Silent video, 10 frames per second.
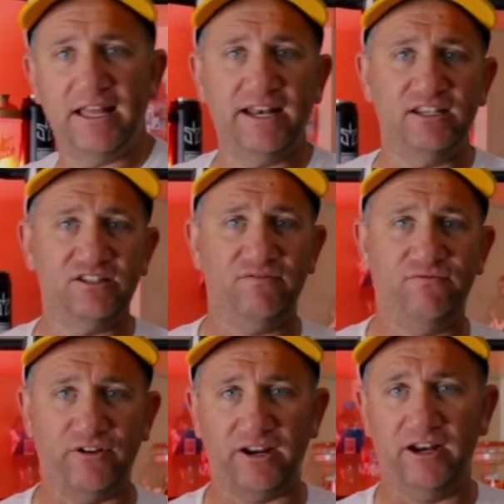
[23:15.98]
That is
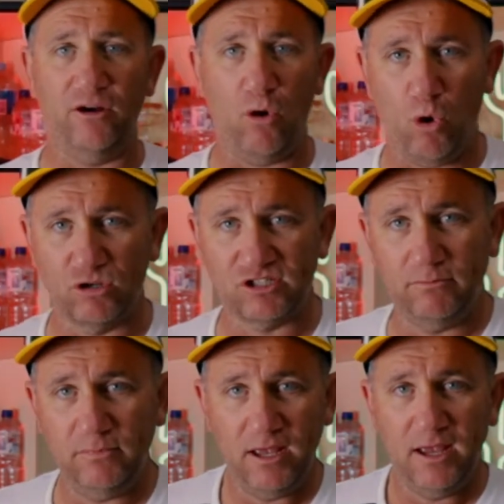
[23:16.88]
friggin'
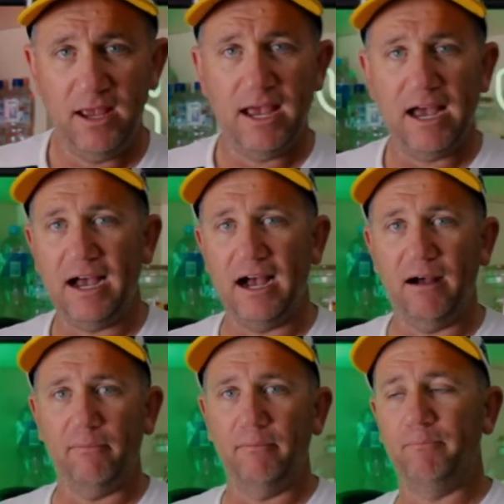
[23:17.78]
awesome.
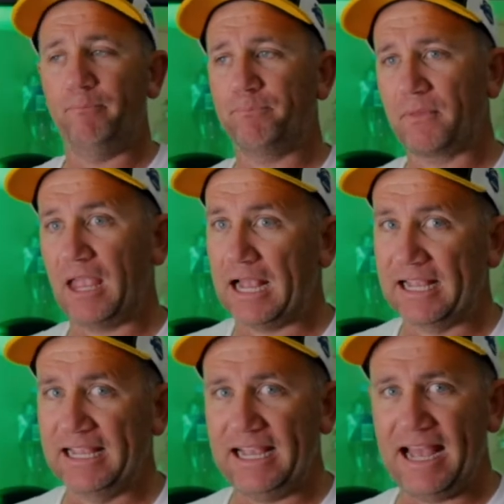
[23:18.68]

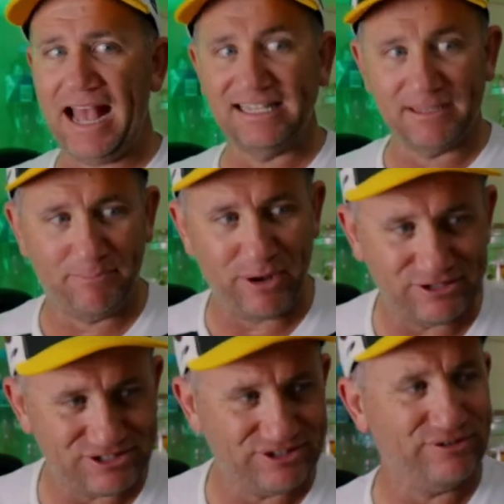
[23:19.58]
As a
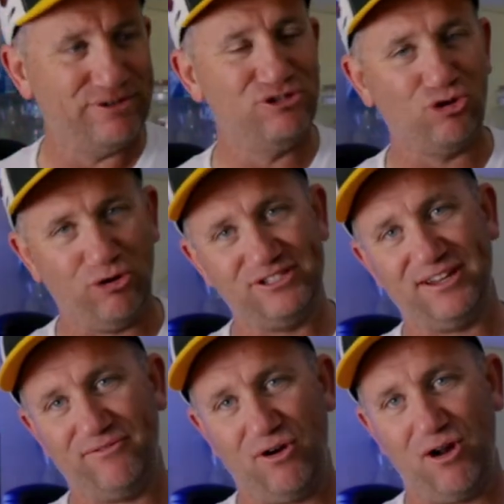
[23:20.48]
person who enjoys the
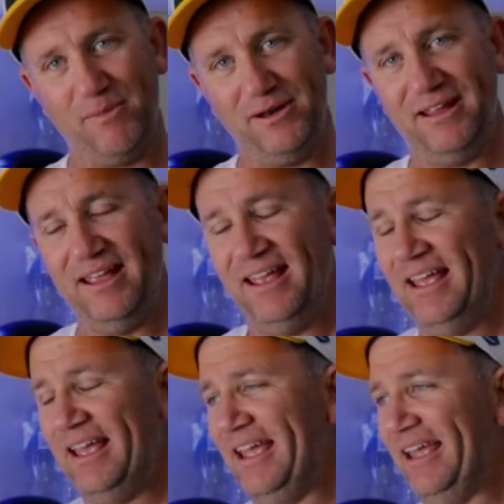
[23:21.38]
environment
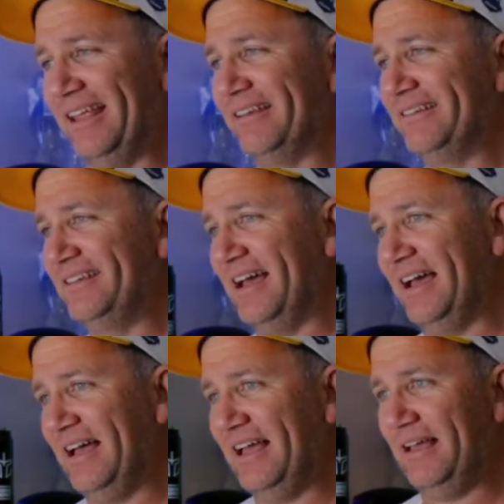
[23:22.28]
and
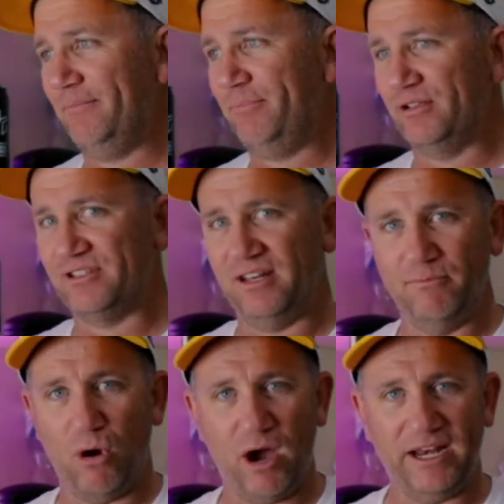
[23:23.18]
person in
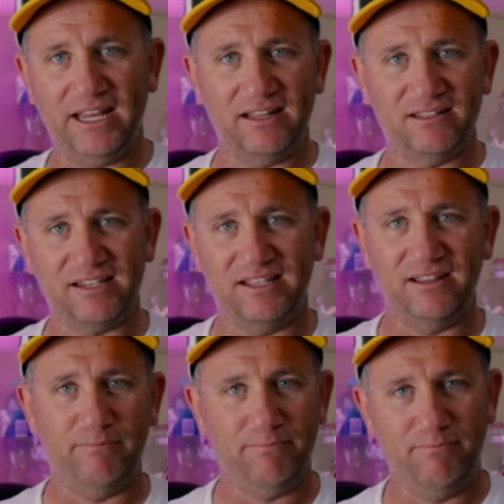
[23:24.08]
mining and see
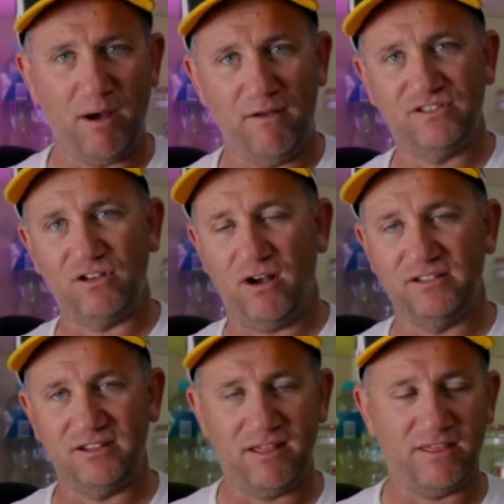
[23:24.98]
both
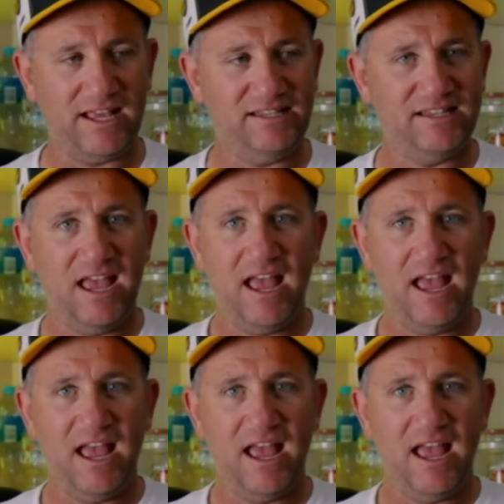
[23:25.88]
sides of the things,